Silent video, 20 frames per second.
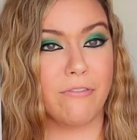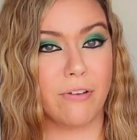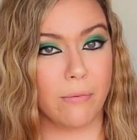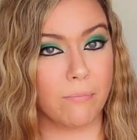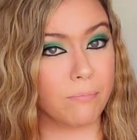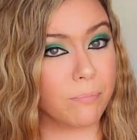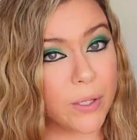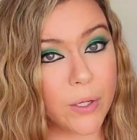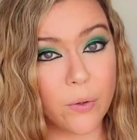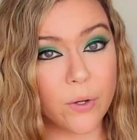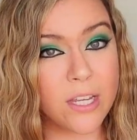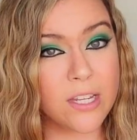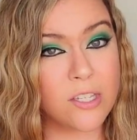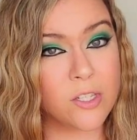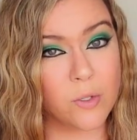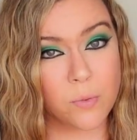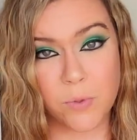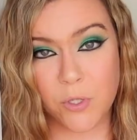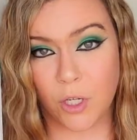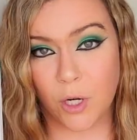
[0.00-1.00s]
a beauty
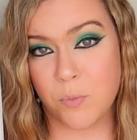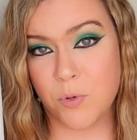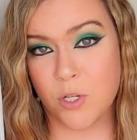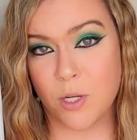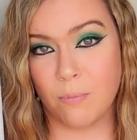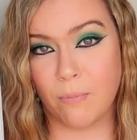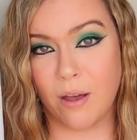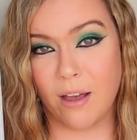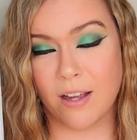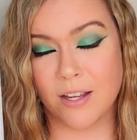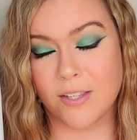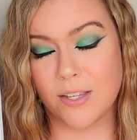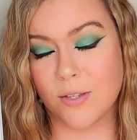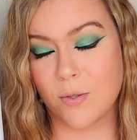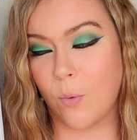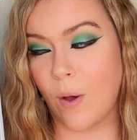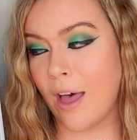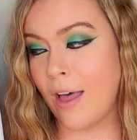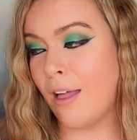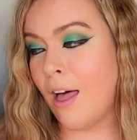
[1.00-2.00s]
subscription box as
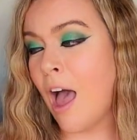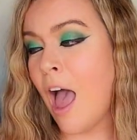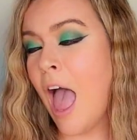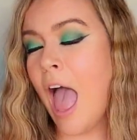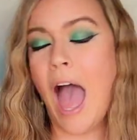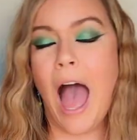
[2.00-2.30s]
well.